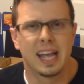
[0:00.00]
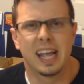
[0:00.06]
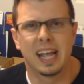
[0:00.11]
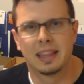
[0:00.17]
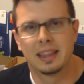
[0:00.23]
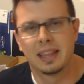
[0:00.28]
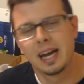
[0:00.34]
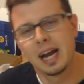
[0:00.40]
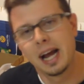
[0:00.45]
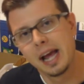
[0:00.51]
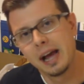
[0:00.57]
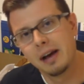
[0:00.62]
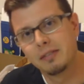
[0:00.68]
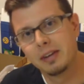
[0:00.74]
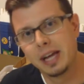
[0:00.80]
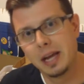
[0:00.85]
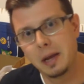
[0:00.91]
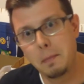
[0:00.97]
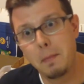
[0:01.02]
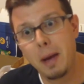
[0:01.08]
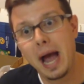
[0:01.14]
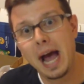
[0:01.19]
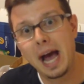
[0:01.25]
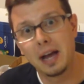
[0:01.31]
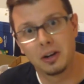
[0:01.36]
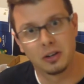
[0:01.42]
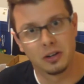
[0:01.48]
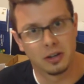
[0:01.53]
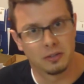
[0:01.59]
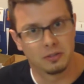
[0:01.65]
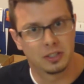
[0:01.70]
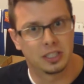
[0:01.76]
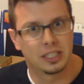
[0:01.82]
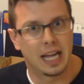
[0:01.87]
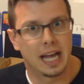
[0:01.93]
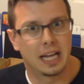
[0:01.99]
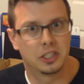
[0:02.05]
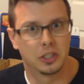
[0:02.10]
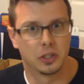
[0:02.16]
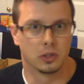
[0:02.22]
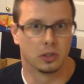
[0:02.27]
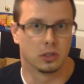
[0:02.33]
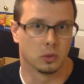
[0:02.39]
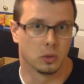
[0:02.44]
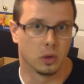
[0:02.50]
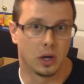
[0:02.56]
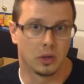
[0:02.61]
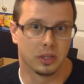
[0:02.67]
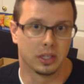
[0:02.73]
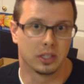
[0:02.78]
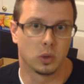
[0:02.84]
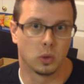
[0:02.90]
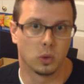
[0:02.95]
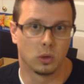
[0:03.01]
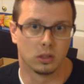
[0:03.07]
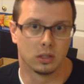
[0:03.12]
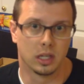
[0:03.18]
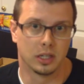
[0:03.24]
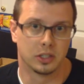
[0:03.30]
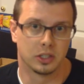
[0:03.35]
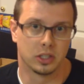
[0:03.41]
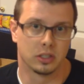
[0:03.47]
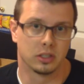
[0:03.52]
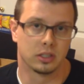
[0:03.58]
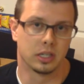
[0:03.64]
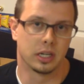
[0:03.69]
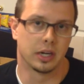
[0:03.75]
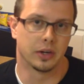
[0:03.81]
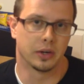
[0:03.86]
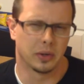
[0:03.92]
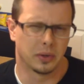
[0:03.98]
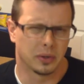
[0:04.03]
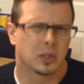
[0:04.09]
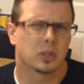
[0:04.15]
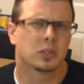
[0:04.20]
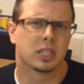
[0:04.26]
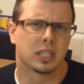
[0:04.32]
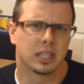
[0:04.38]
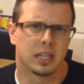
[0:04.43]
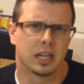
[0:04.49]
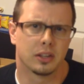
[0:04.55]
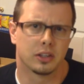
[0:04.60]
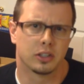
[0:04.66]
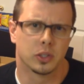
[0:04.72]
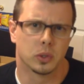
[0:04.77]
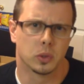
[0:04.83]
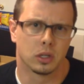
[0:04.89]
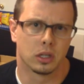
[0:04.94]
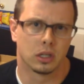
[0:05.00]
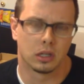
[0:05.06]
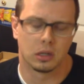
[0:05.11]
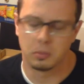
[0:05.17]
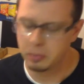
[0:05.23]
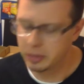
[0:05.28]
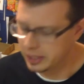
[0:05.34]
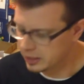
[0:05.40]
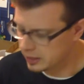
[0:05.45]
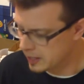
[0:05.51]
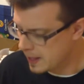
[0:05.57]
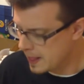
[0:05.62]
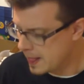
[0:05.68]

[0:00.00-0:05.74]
and then I have a pattern of statue throughout this whole dungeon scenario. You'll see the other two in a little bit.